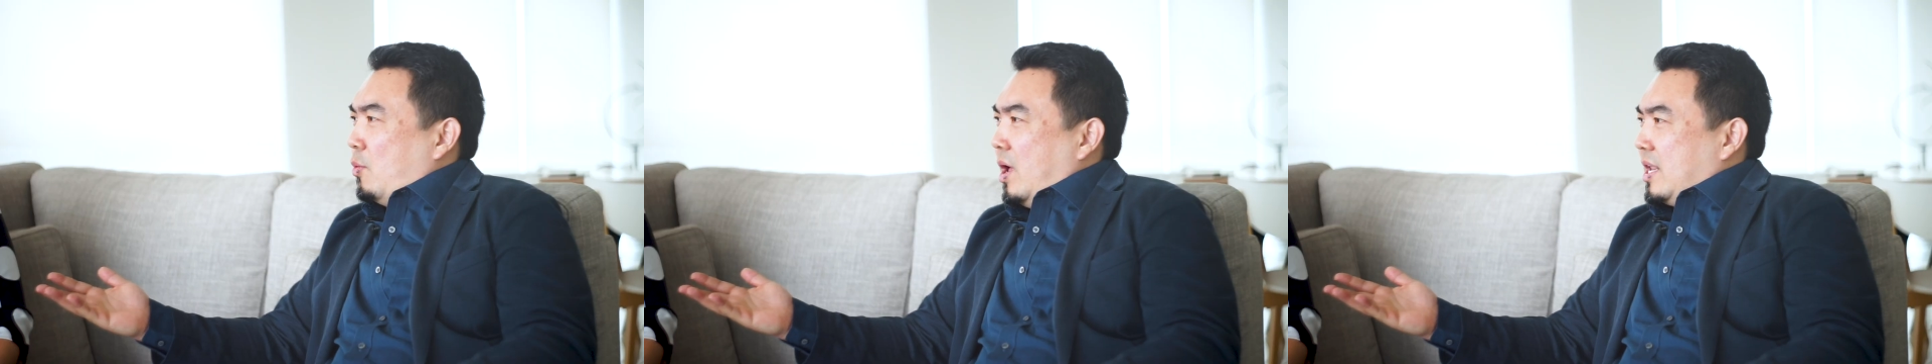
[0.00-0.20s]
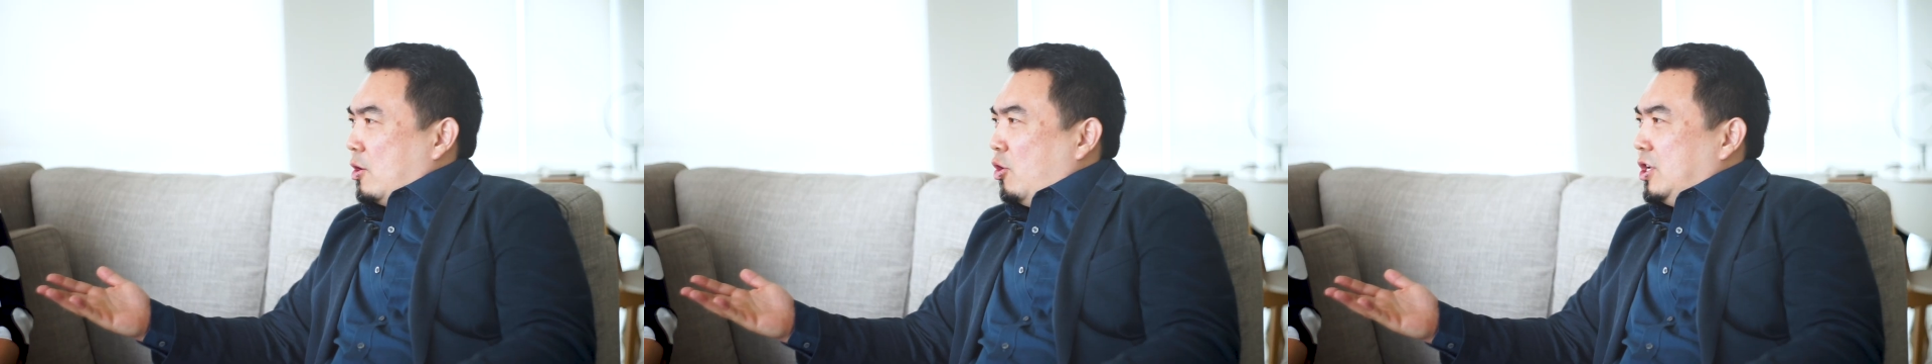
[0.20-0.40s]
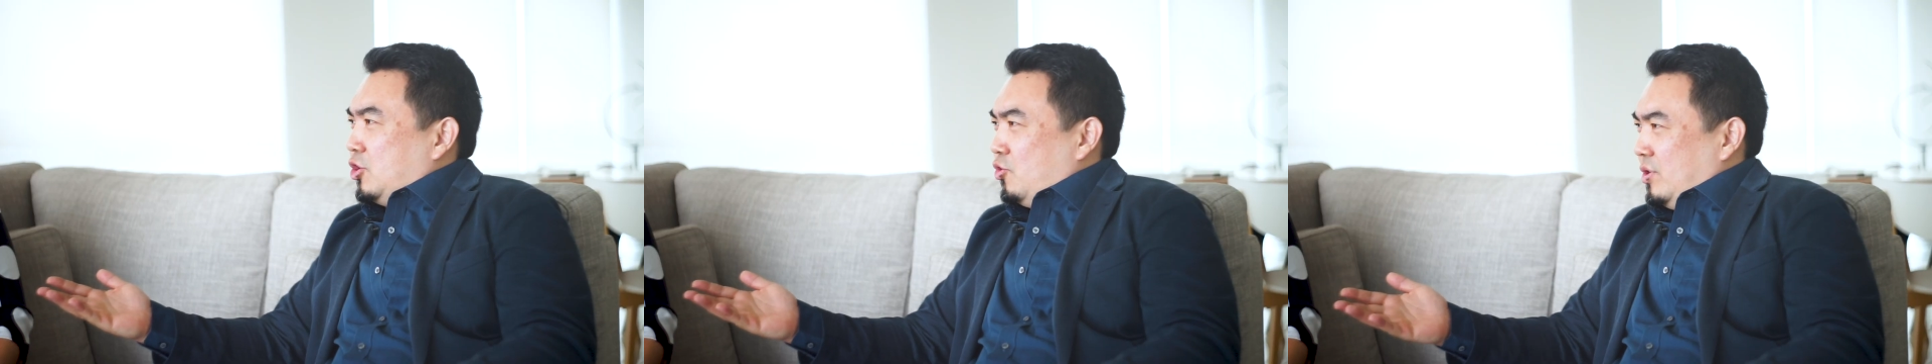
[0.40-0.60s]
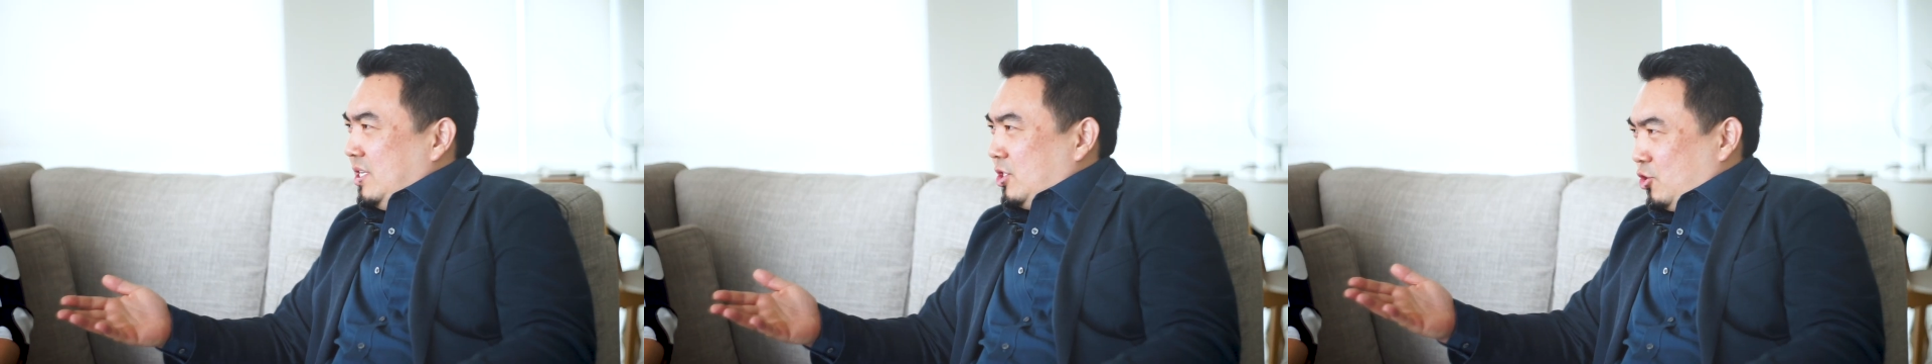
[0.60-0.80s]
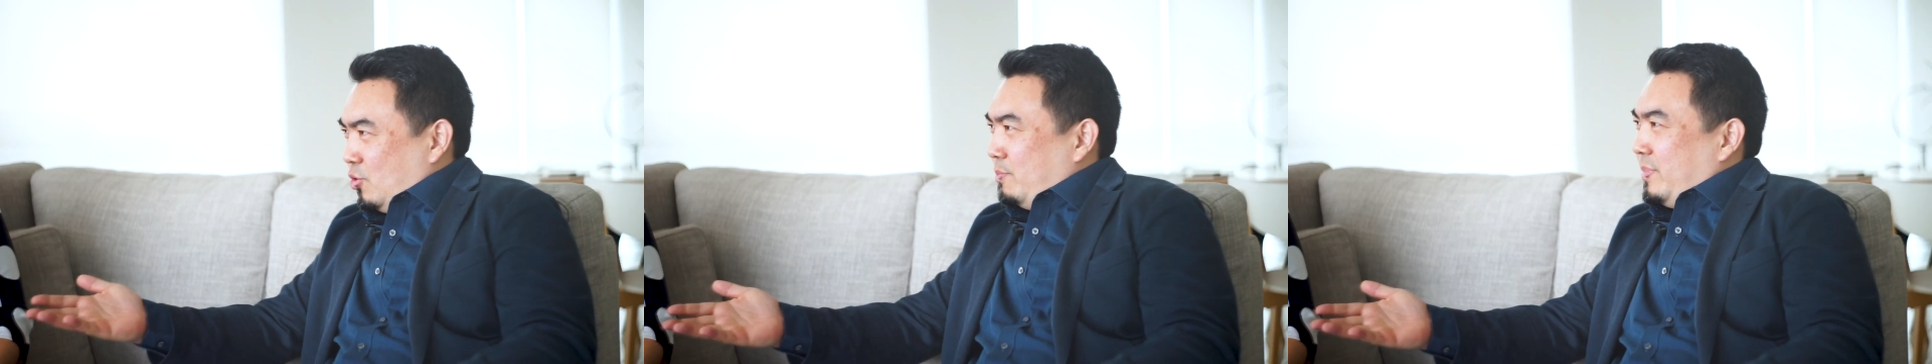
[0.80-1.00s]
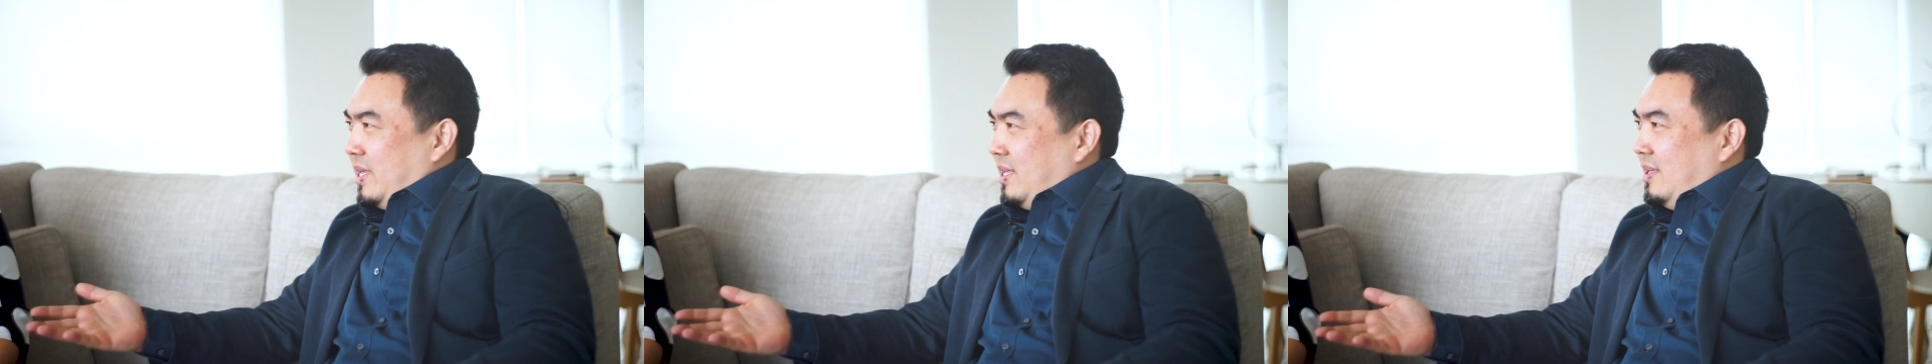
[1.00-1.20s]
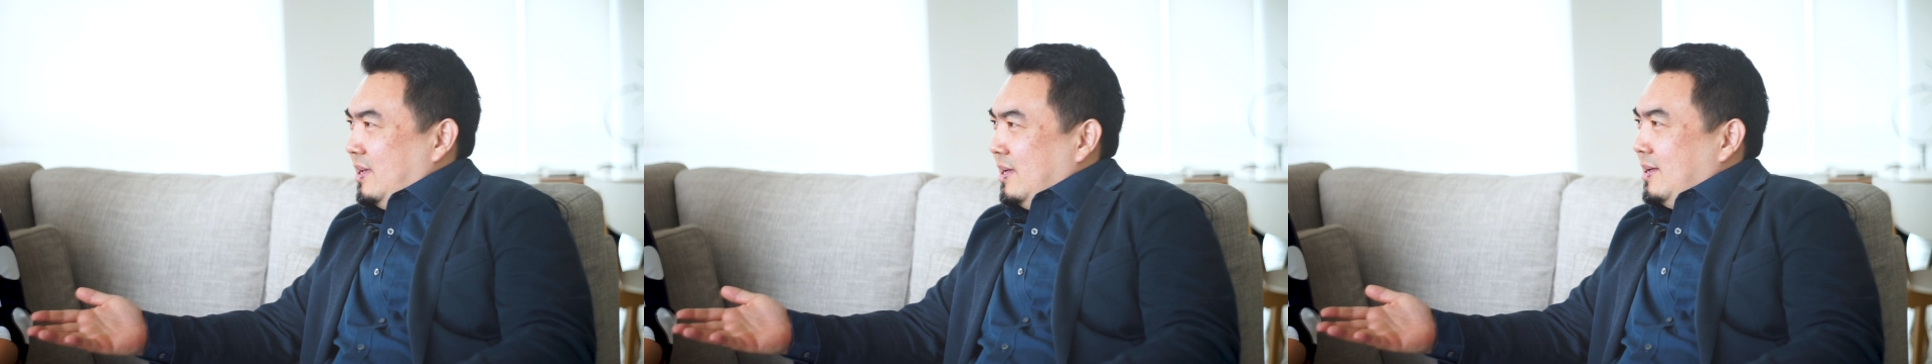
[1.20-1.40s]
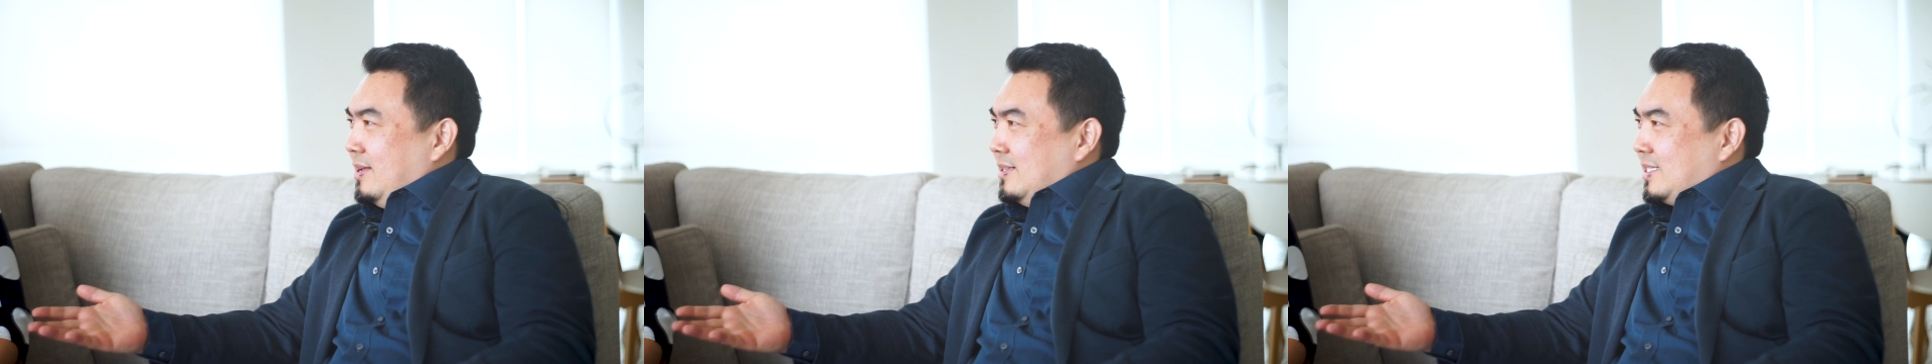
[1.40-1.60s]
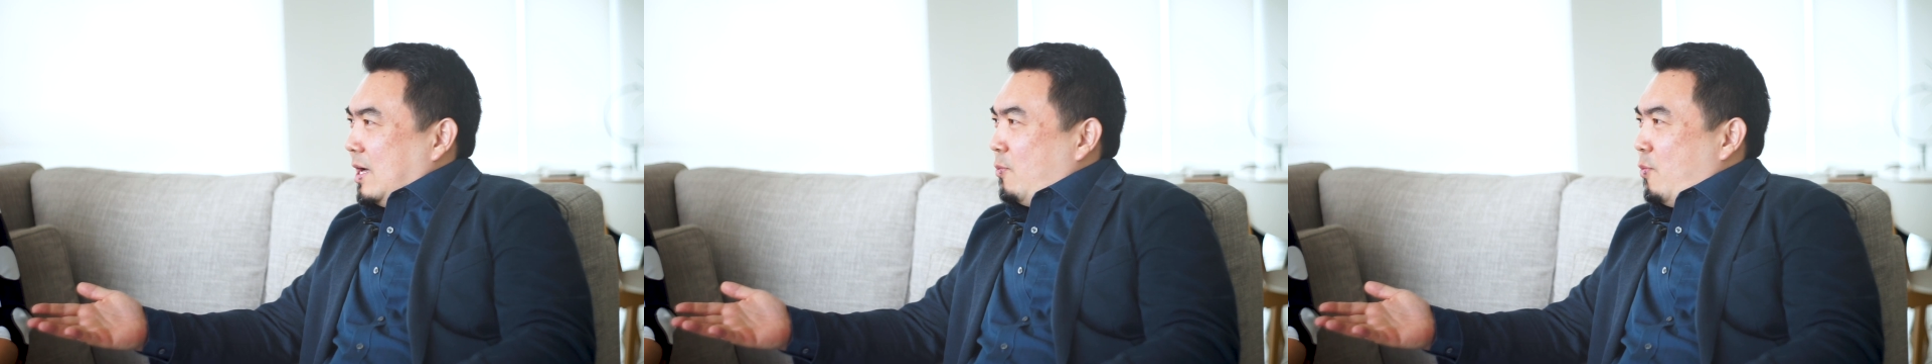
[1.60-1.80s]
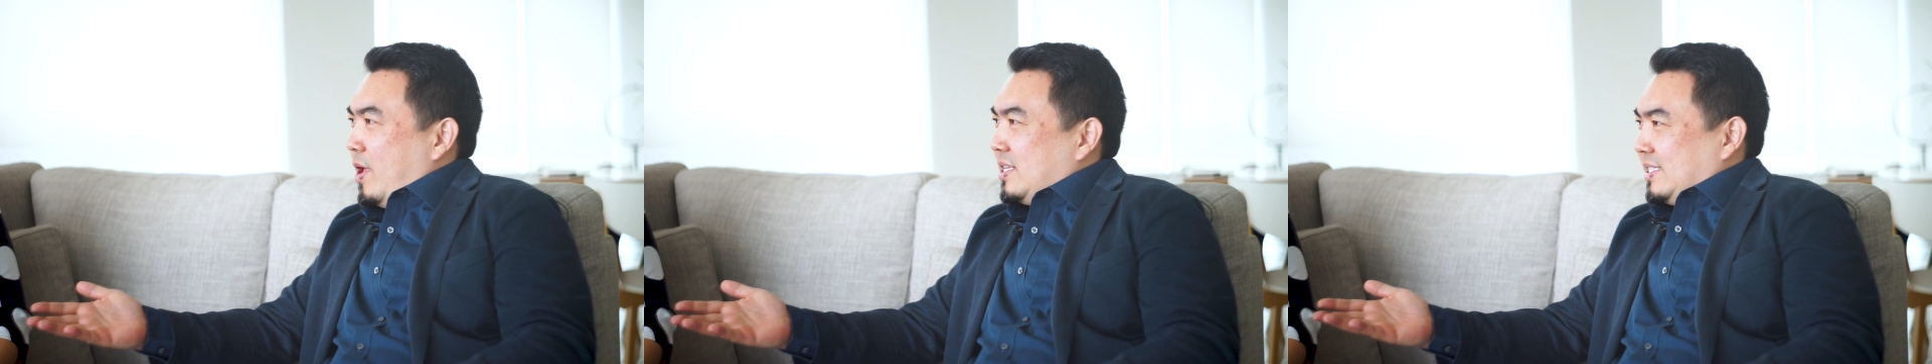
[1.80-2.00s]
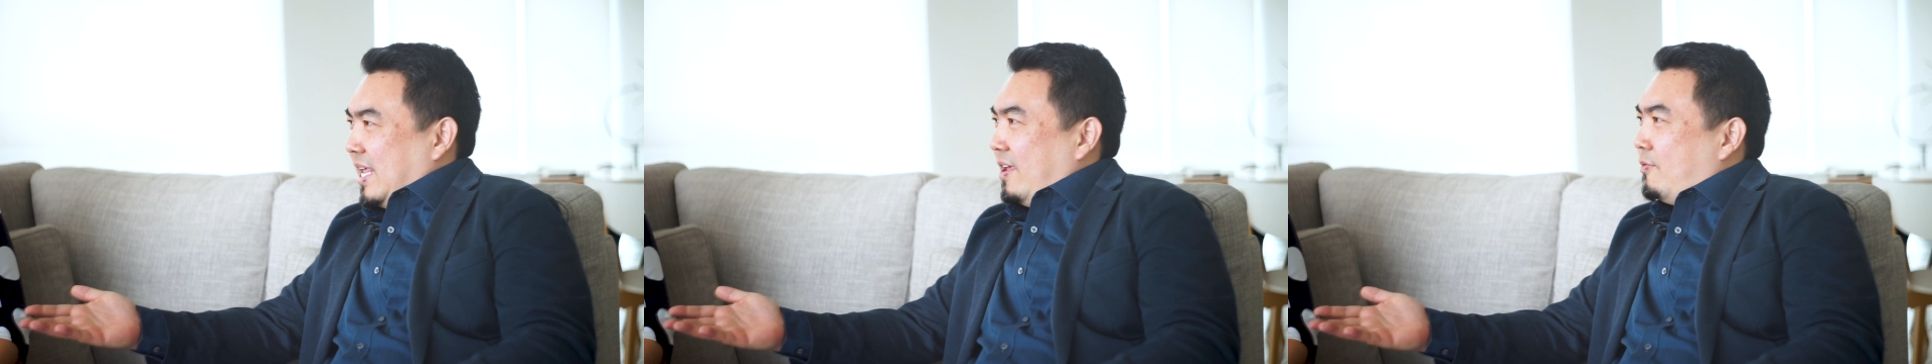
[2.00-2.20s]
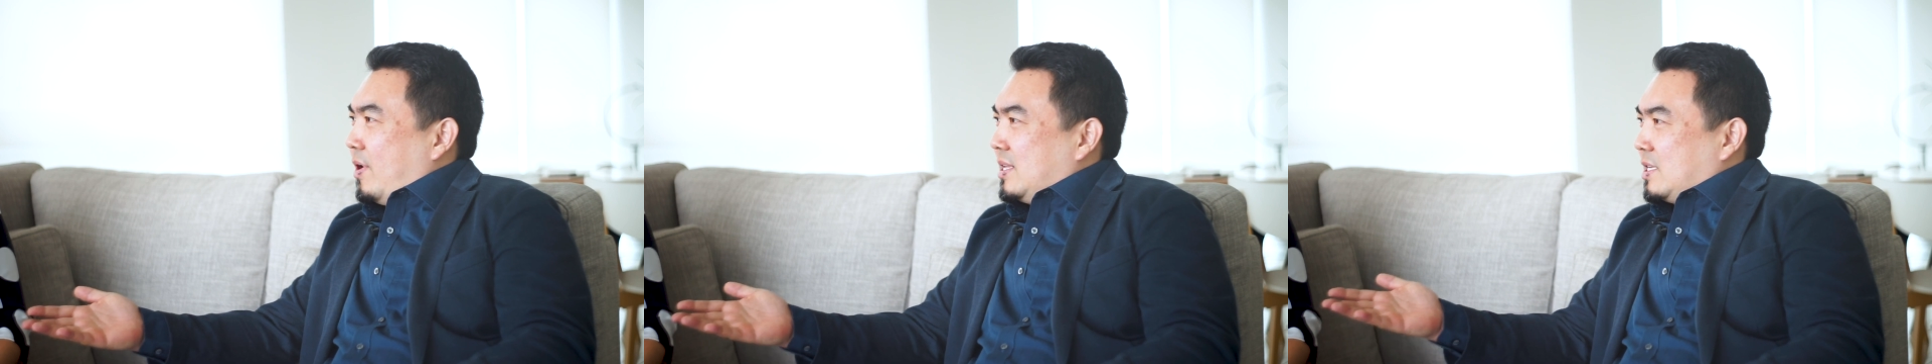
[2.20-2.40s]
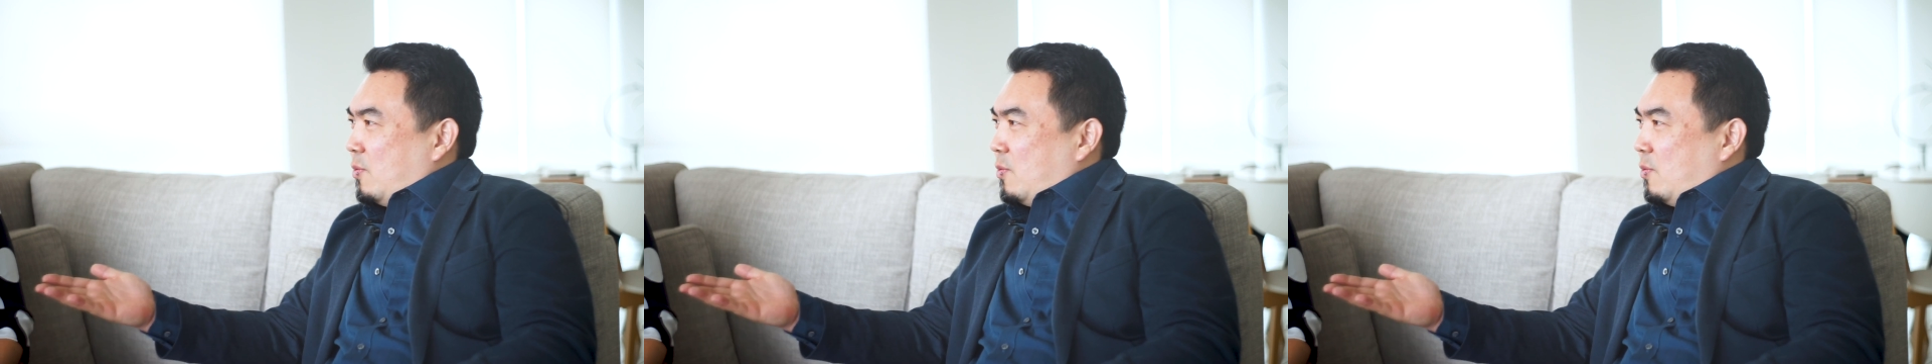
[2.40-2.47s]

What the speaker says: while they're going through this, should be somewhere safe, right?